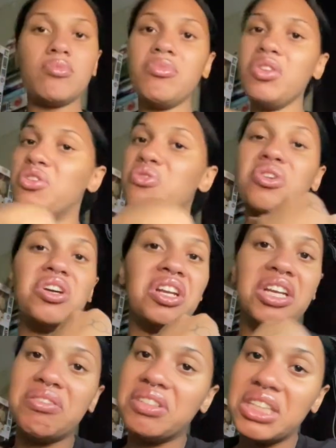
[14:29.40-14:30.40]
You couldn't
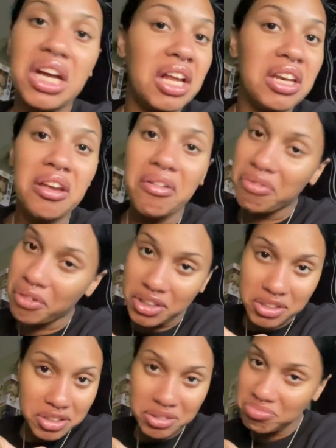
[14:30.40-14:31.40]
even tell the
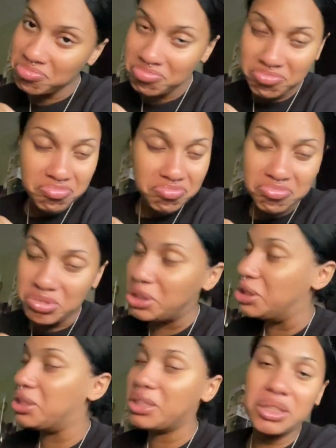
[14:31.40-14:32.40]
difference.
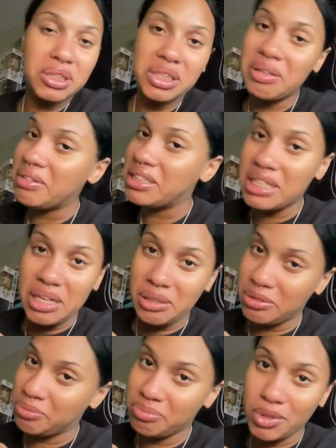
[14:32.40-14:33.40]
You couldn't even tell,
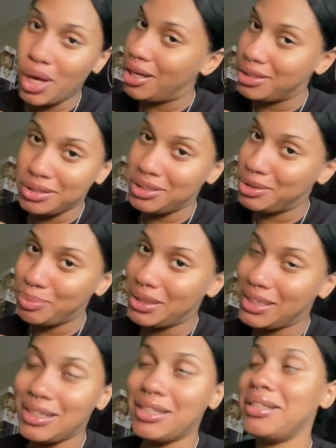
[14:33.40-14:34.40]
honestly
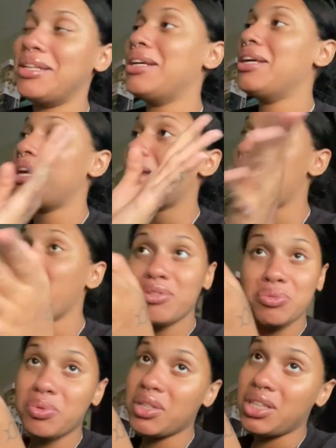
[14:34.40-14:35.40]
speaking. And it was
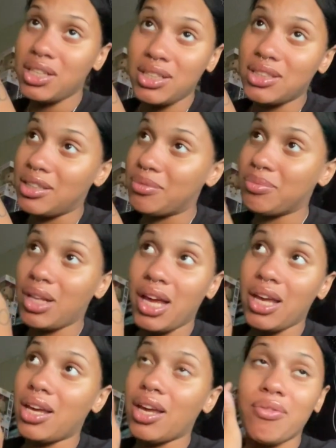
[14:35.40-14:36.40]
pretty easy.
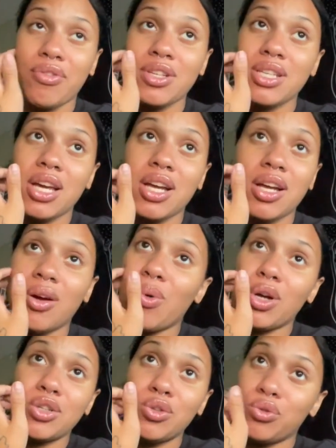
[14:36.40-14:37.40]
Like if it's like a
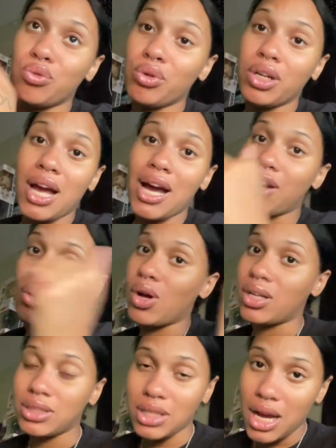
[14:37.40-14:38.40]
1 2 3, I gotta go
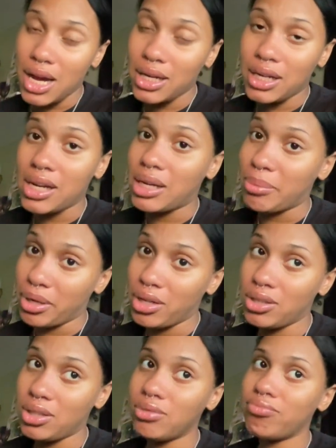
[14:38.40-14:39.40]
outside and I need my hair
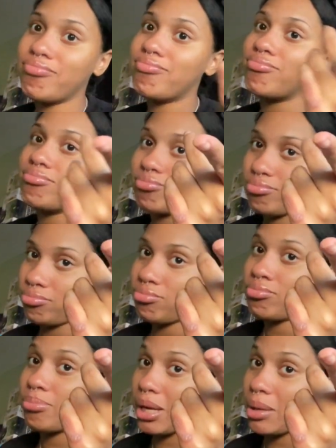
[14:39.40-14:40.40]
done,
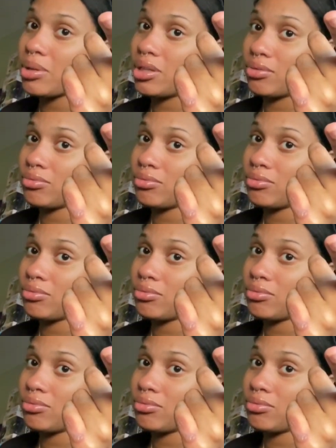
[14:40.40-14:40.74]
baby,